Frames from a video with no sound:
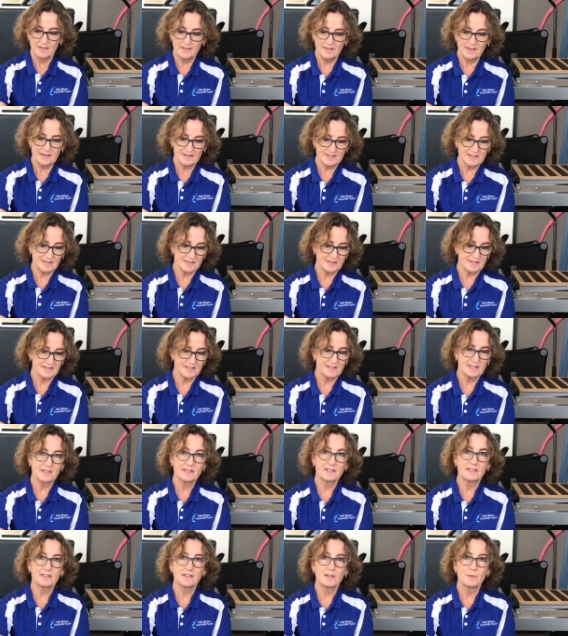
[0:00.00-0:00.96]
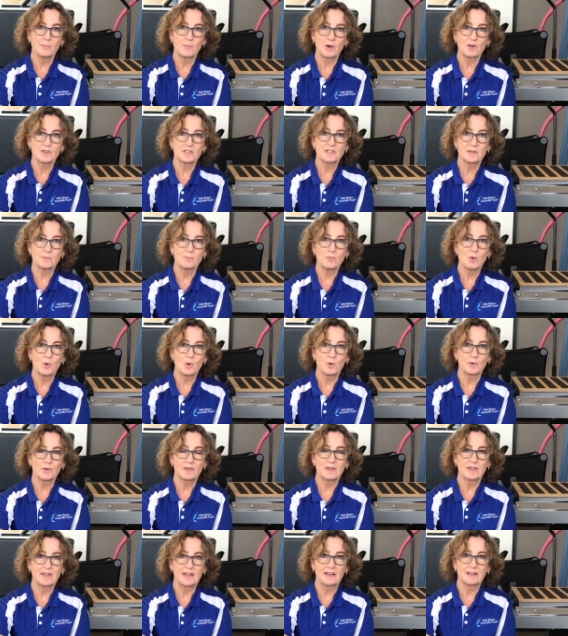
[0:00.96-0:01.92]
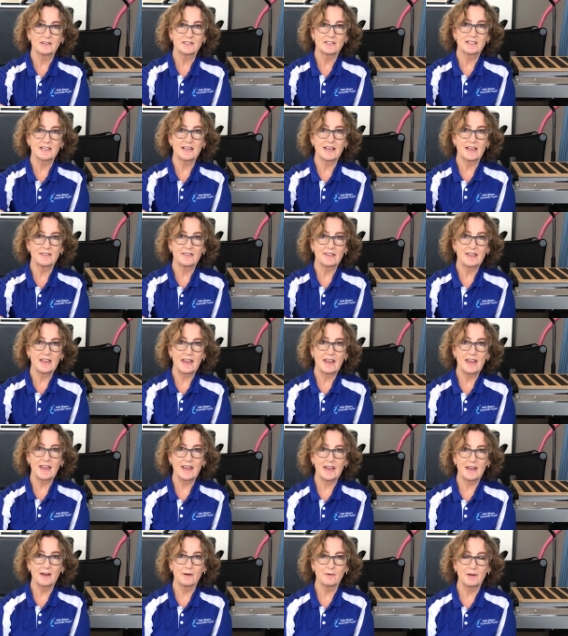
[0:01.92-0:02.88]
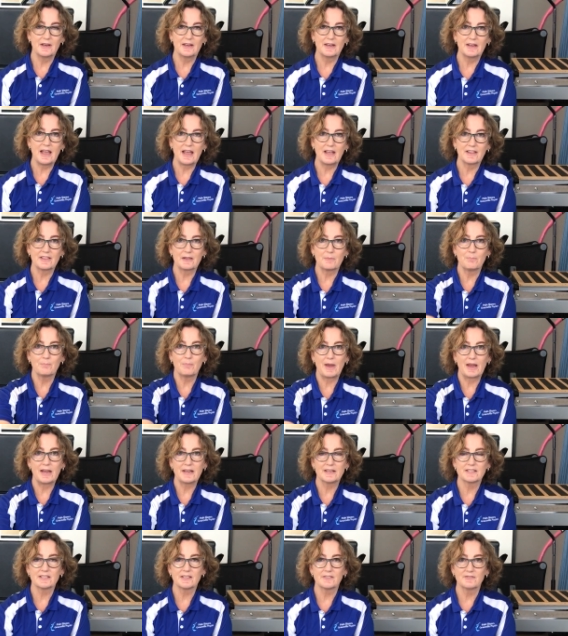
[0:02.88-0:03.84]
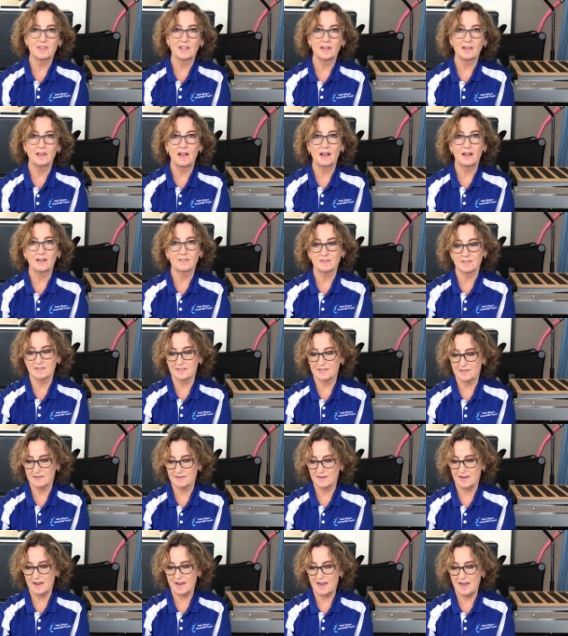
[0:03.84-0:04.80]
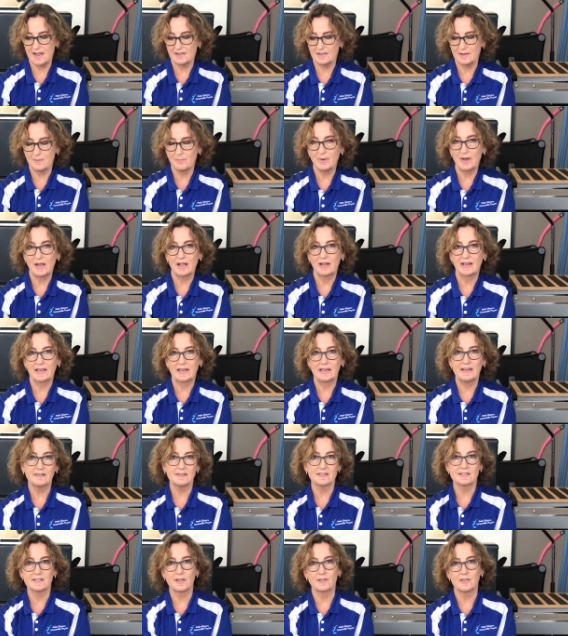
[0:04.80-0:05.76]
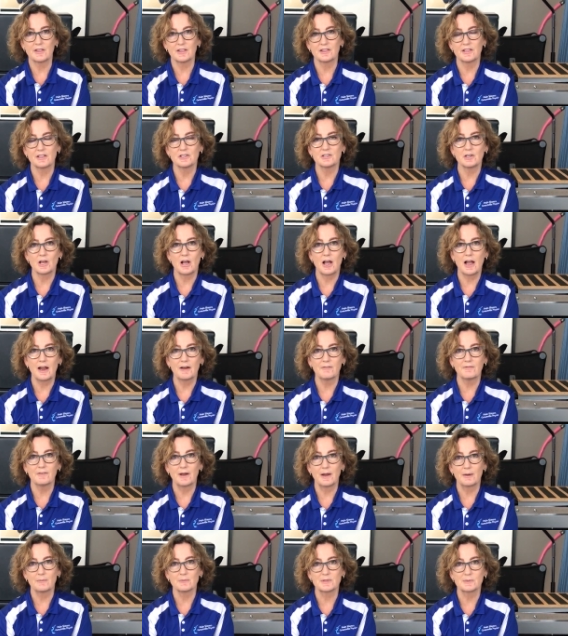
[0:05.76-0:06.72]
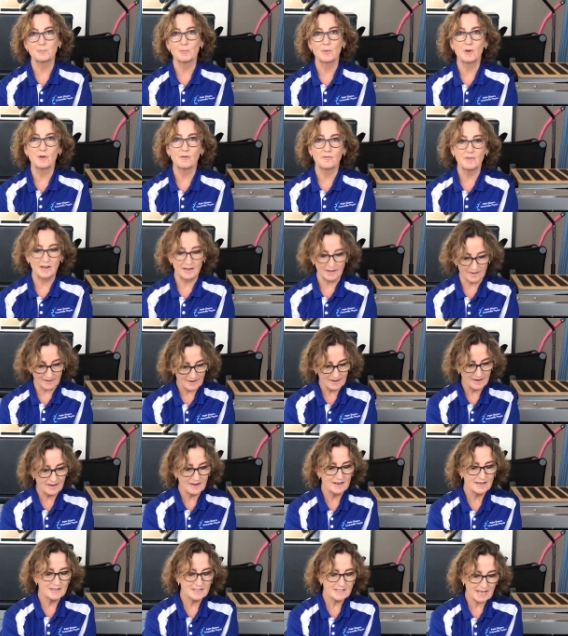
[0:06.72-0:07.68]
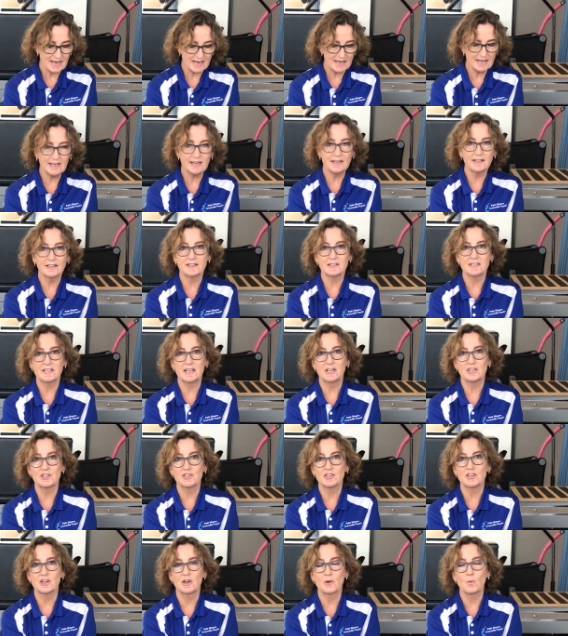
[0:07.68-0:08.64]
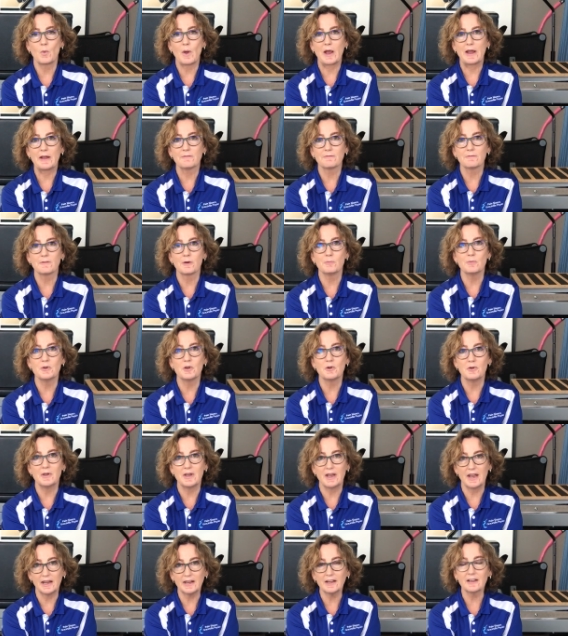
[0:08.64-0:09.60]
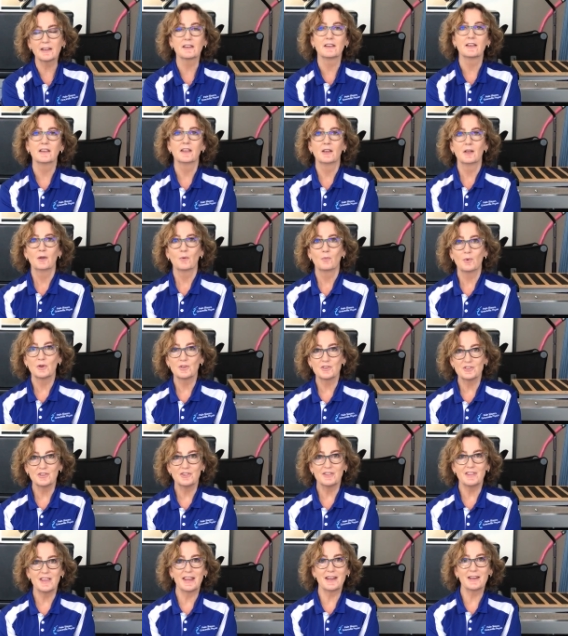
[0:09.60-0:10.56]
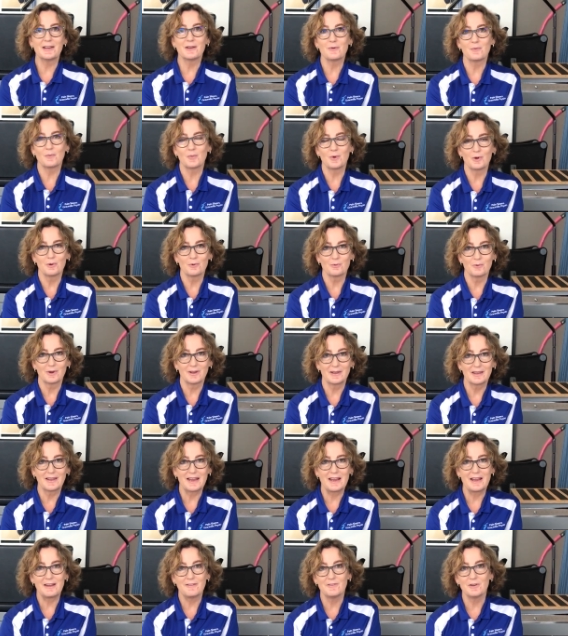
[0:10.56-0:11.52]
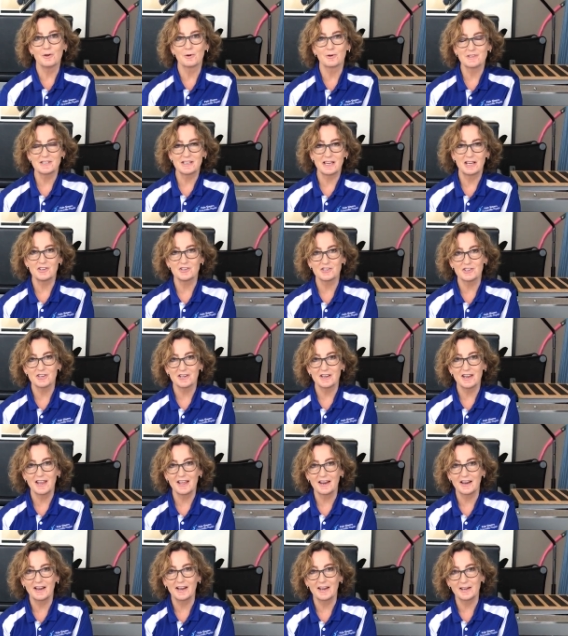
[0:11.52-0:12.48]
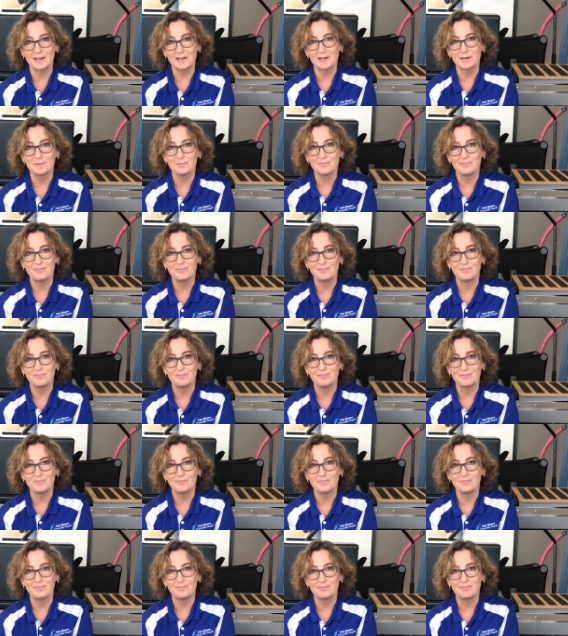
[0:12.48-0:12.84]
This is the most important thing, to get the air in at the base of the lungs and the belly so that the diaphragm's moving, taking the tension away from your neck, which then will relieve your tension headache.